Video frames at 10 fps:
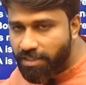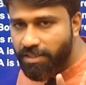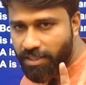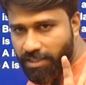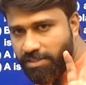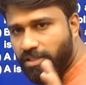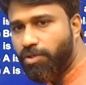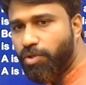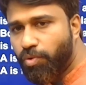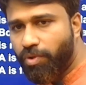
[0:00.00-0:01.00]
that is the
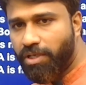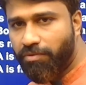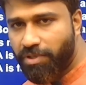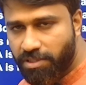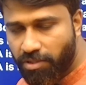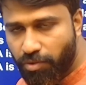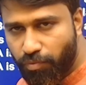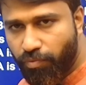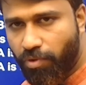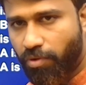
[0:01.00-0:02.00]
new invention,
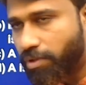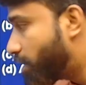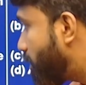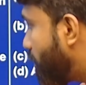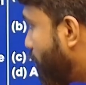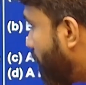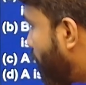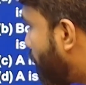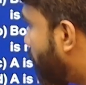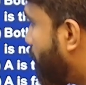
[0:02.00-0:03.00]
newly
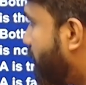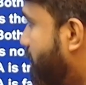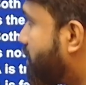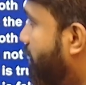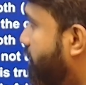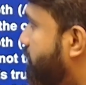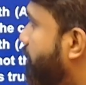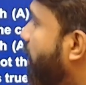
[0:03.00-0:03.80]
found by the scientists.